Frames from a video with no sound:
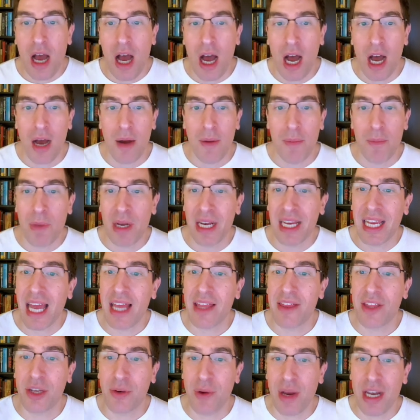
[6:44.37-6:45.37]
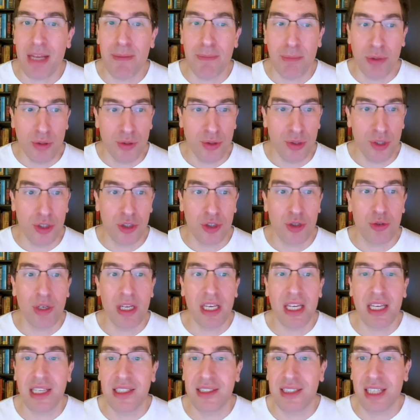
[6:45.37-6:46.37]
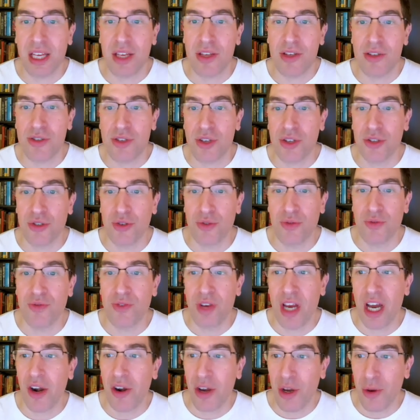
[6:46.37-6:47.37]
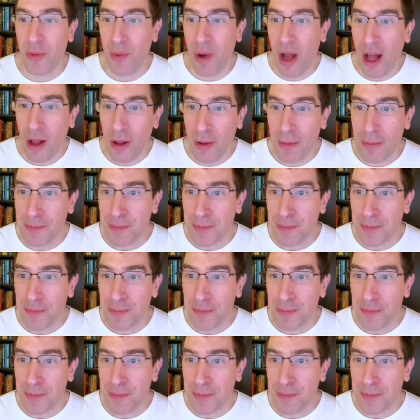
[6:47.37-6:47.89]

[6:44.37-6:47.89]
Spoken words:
But again, the gradient boosted tree continues to do very well.